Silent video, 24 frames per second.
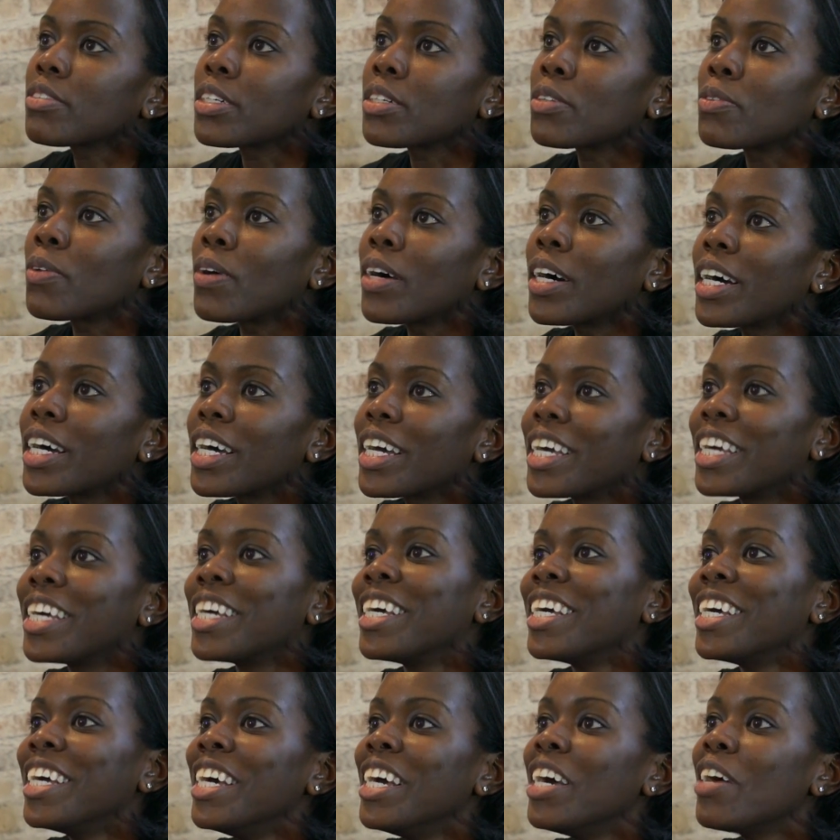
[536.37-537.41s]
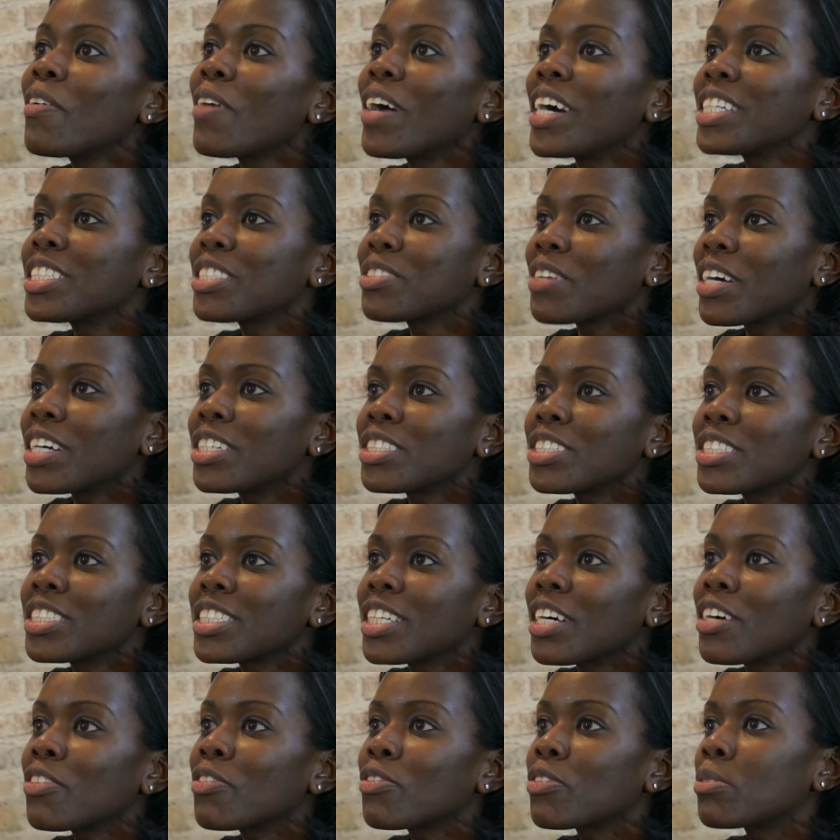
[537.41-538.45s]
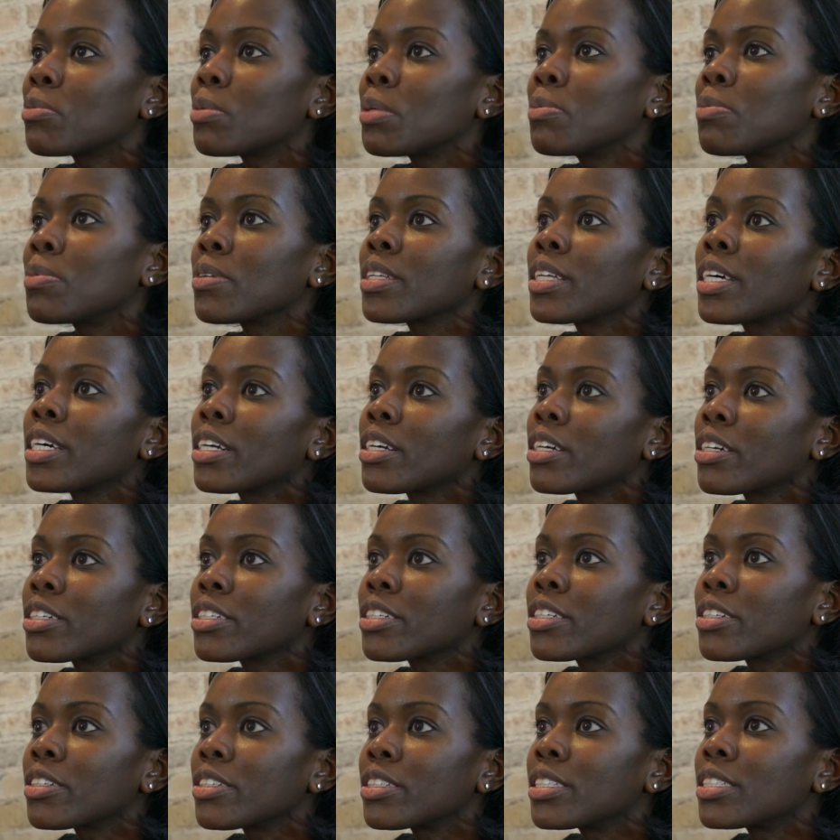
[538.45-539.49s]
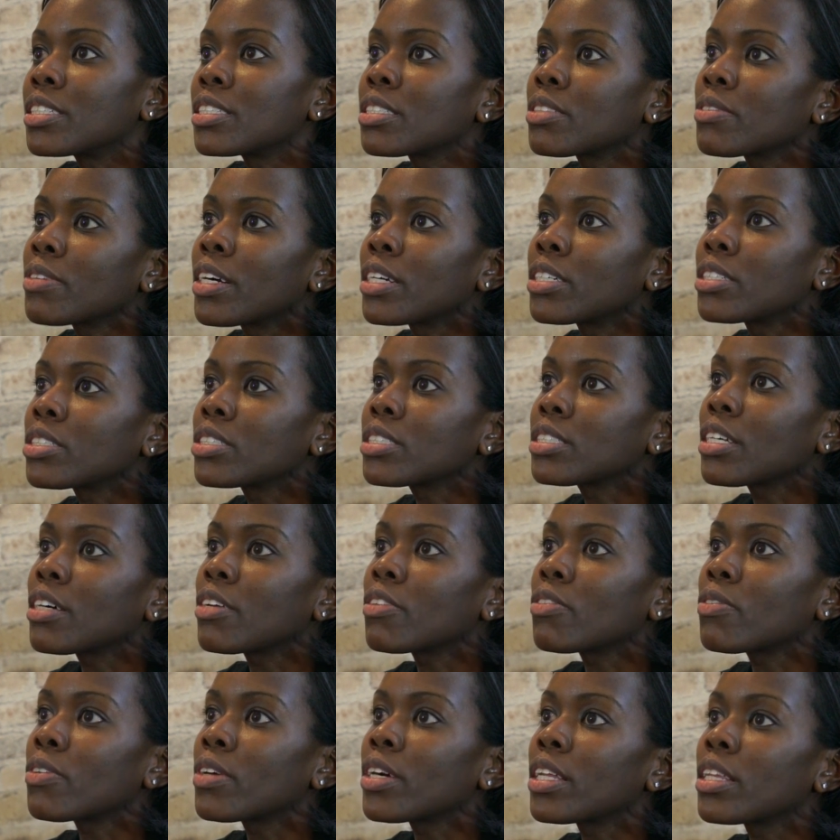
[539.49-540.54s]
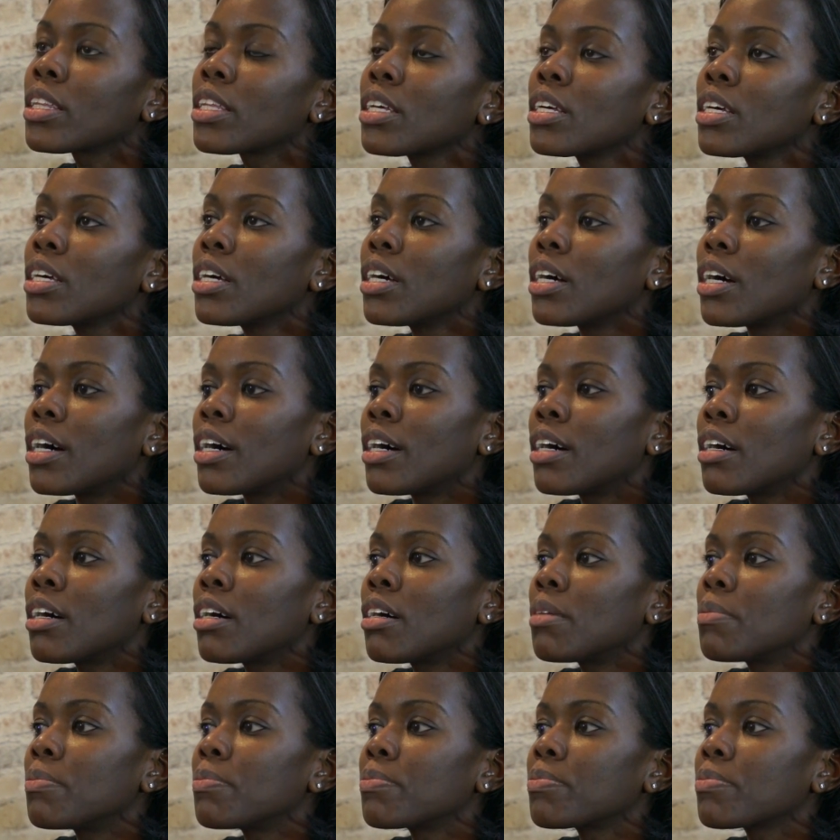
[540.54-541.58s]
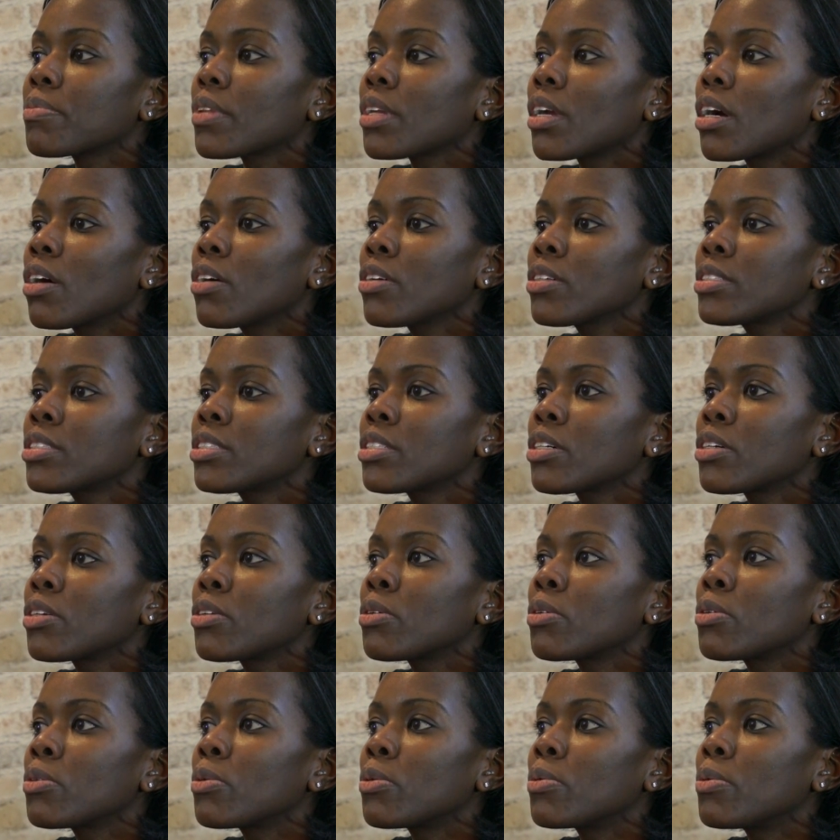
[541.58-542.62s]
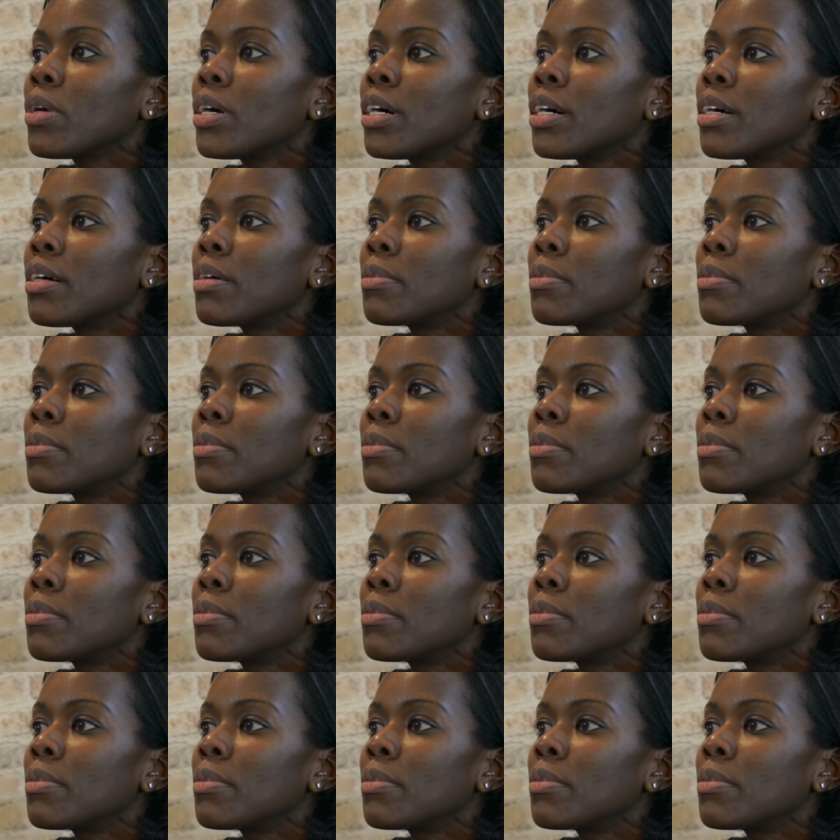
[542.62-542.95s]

Like, why surround yourself with people that aren't good to surround yourself with? Also,